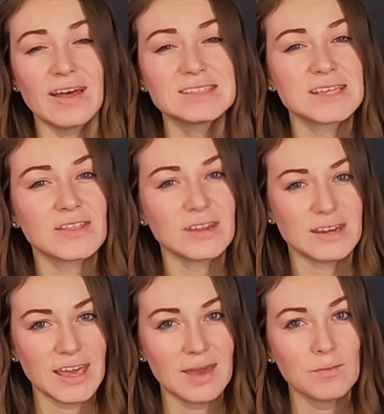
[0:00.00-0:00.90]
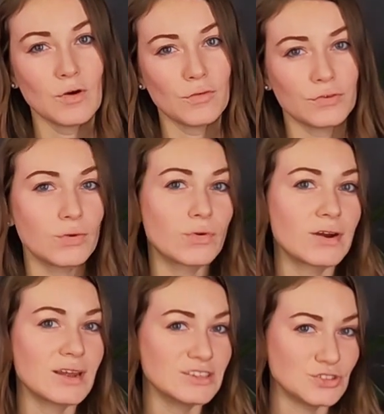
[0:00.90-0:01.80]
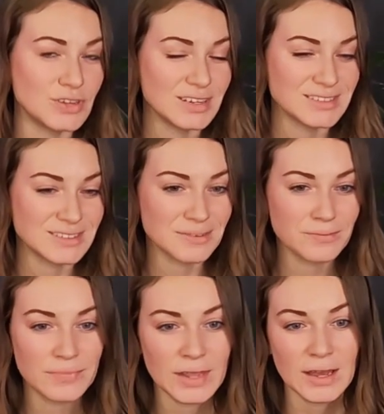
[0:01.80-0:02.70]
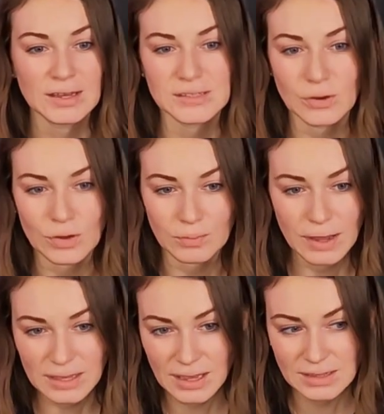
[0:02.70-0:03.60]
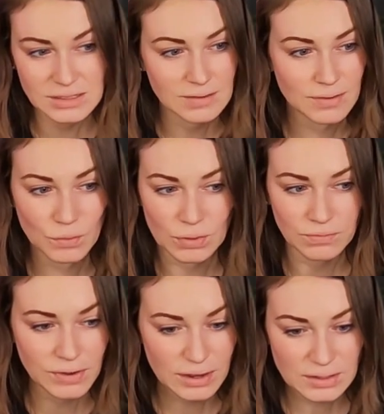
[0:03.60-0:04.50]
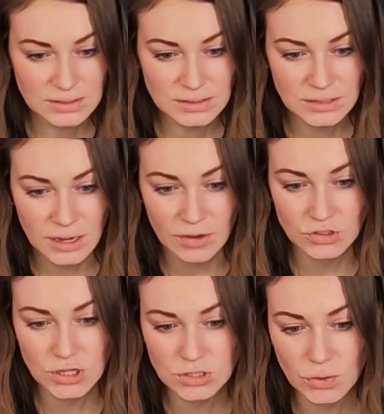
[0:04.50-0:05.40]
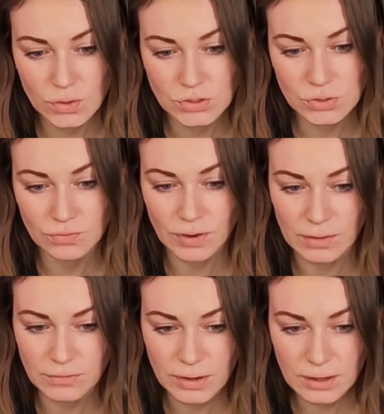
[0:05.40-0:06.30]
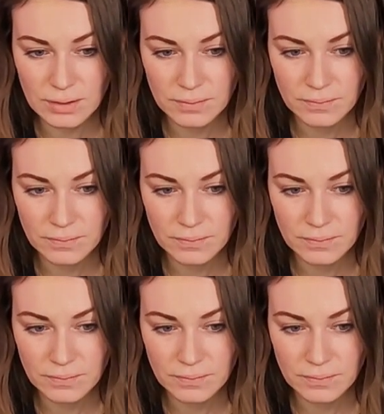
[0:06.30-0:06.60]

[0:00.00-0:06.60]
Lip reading: It's the name of your internet. So in my case, if you want to find it, you just go into Wi-Fi,